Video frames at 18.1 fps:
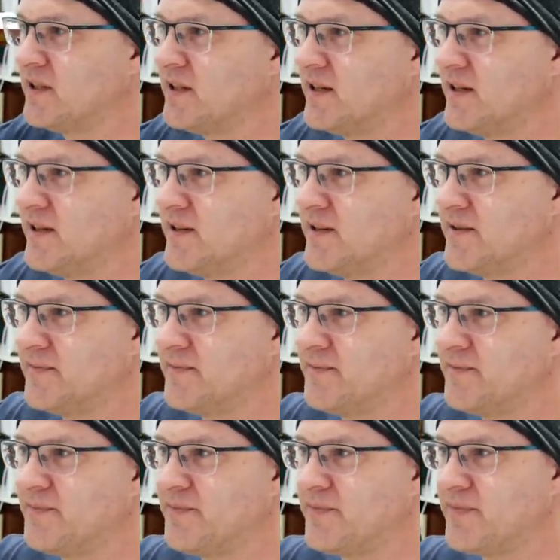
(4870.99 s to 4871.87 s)

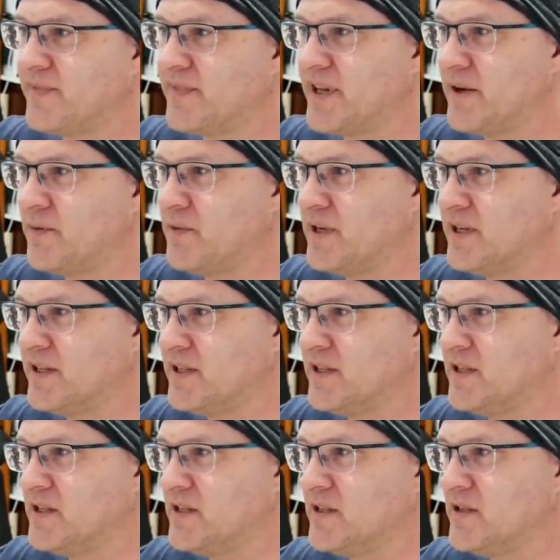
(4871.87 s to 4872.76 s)
um, that one
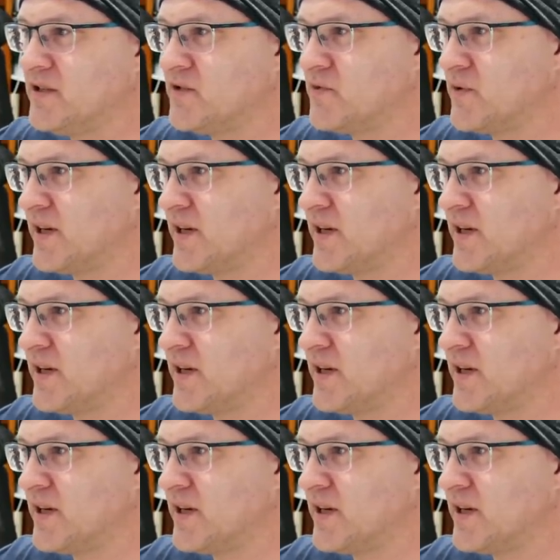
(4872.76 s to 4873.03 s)
is